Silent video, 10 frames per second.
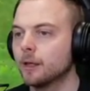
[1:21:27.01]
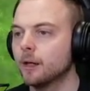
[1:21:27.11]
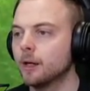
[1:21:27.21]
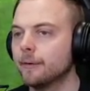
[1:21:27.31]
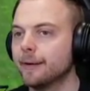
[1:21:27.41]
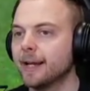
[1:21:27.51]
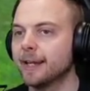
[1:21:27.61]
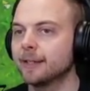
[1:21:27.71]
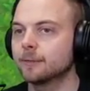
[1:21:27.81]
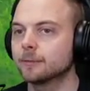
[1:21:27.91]

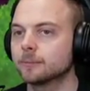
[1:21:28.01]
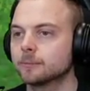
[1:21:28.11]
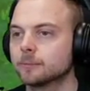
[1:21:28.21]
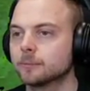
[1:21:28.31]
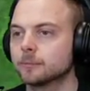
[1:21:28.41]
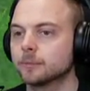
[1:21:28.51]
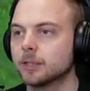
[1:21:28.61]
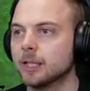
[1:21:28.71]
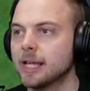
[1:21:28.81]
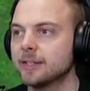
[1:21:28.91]
Alright.
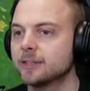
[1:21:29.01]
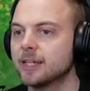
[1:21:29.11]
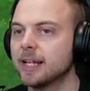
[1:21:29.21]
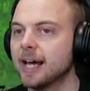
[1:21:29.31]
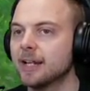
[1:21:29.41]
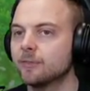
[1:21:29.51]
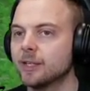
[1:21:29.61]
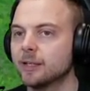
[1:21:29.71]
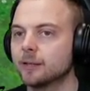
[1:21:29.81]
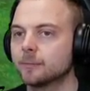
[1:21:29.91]
Let's get out of
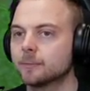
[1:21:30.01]
here.